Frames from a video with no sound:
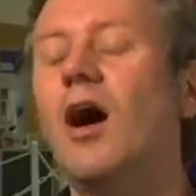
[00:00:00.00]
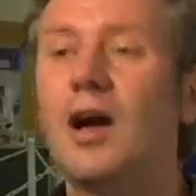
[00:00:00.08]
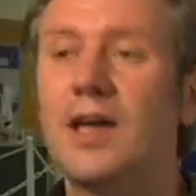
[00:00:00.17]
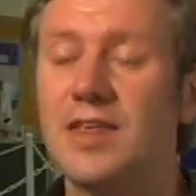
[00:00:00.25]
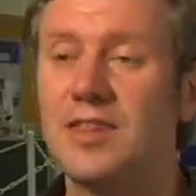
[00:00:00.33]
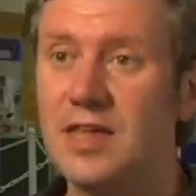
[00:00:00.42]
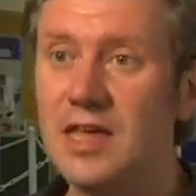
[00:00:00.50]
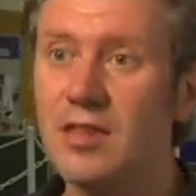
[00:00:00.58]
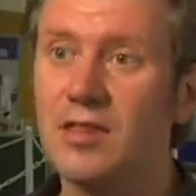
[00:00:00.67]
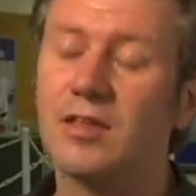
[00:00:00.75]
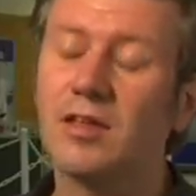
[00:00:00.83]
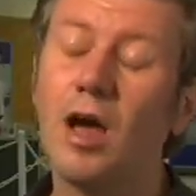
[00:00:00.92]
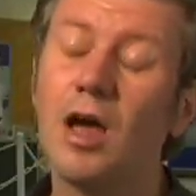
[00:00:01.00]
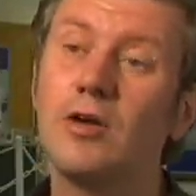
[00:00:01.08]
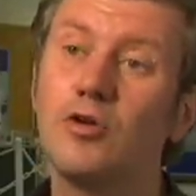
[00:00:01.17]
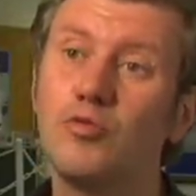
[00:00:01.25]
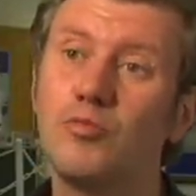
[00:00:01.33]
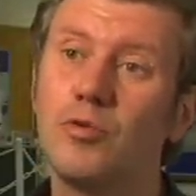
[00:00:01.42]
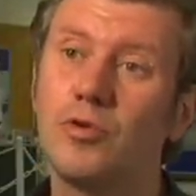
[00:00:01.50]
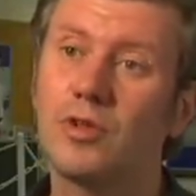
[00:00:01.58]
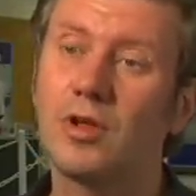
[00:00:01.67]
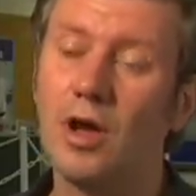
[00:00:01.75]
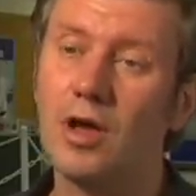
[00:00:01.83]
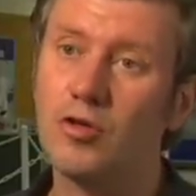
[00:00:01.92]
ISEs, the guy who
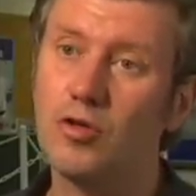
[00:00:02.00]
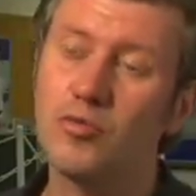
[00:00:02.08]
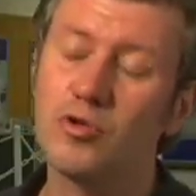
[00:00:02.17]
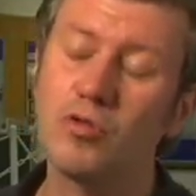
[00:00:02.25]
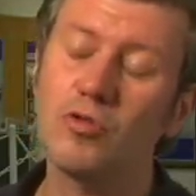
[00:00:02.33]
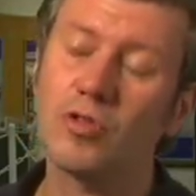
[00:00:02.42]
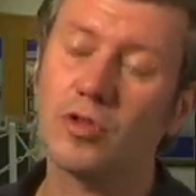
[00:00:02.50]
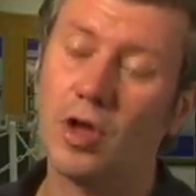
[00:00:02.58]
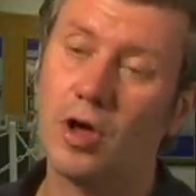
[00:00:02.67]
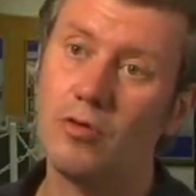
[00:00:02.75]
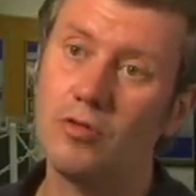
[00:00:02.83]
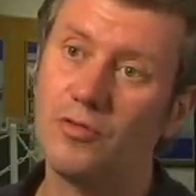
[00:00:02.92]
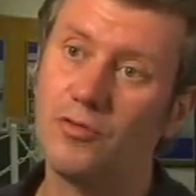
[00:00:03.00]
the guys who produce the code